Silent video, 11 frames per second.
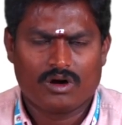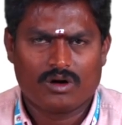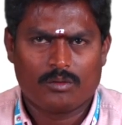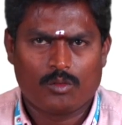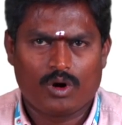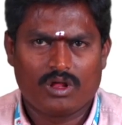
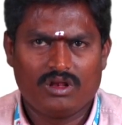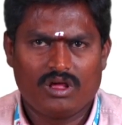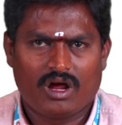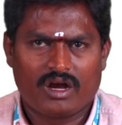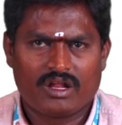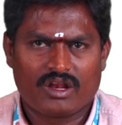model,
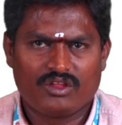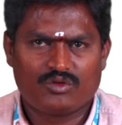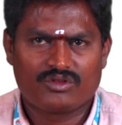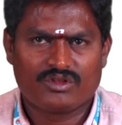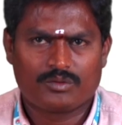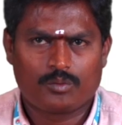and
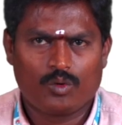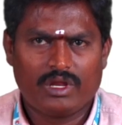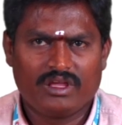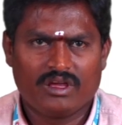resources pooling,